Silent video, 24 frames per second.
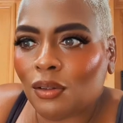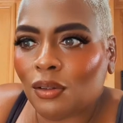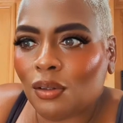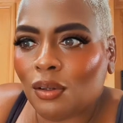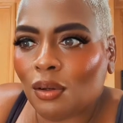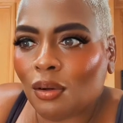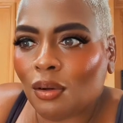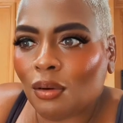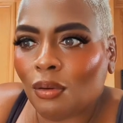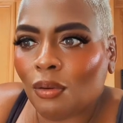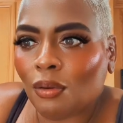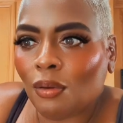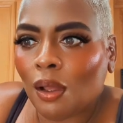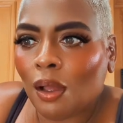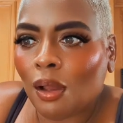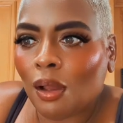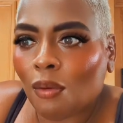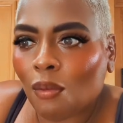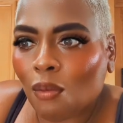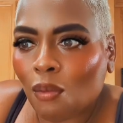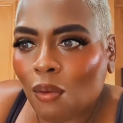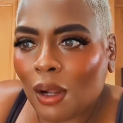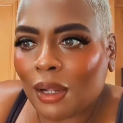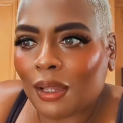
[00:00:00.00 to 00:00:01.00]
do,
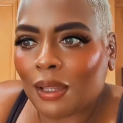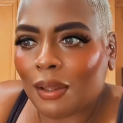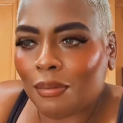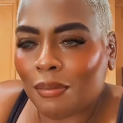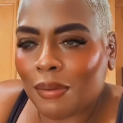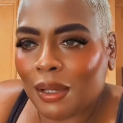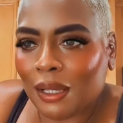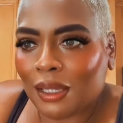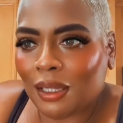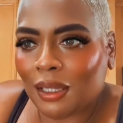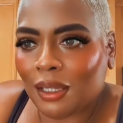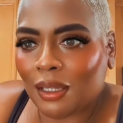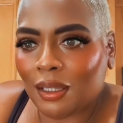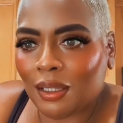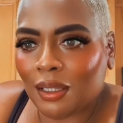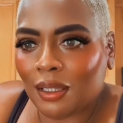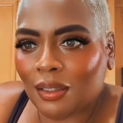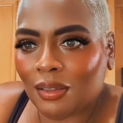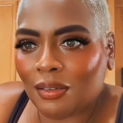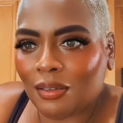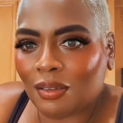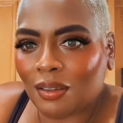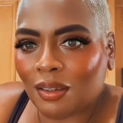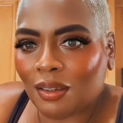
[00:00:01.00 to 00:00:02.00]
what can make it
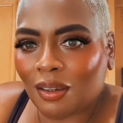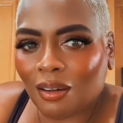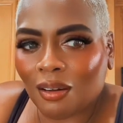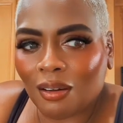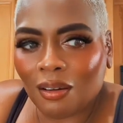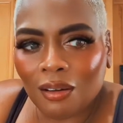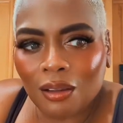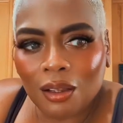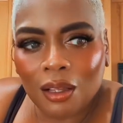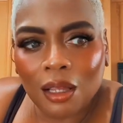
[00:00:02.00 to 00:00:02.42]
easier.